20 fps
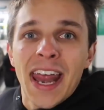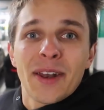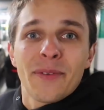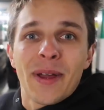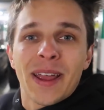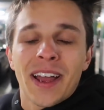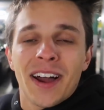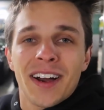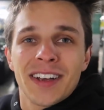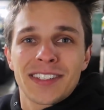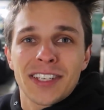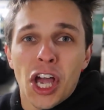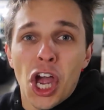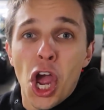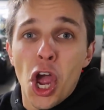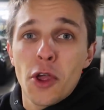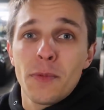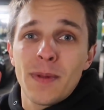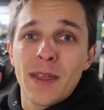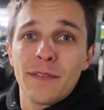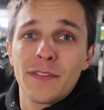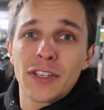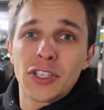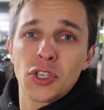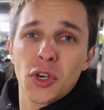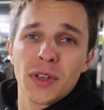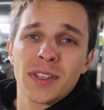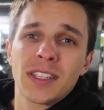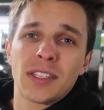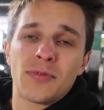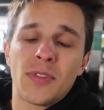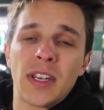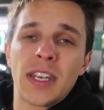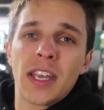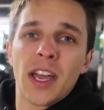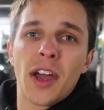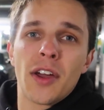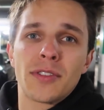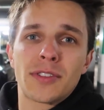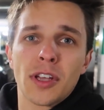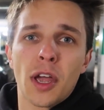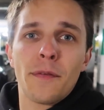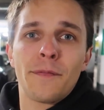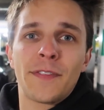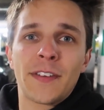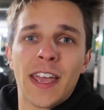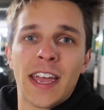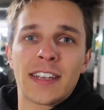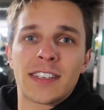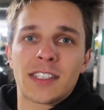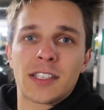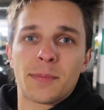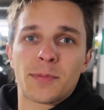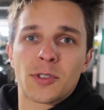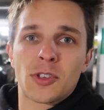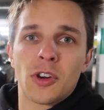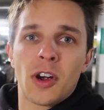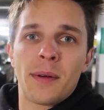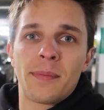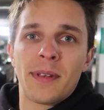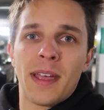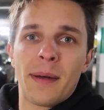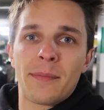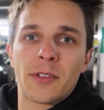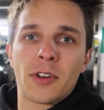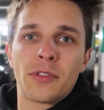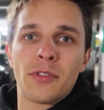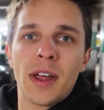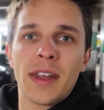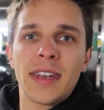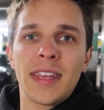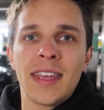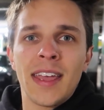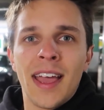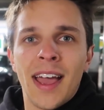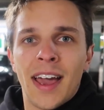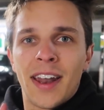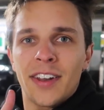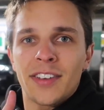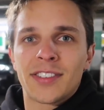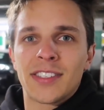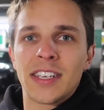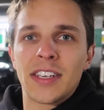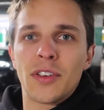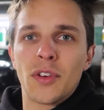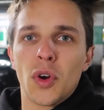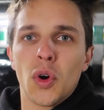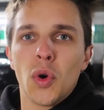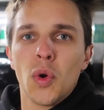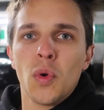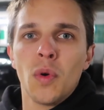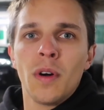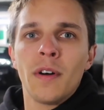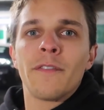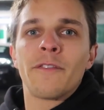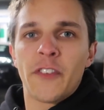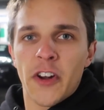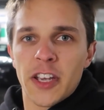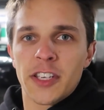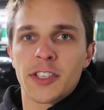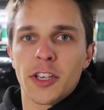Anyway guys, I hope you have enjoyed this video. Don't forget to subscribe if you haven't already, and I'll see you all very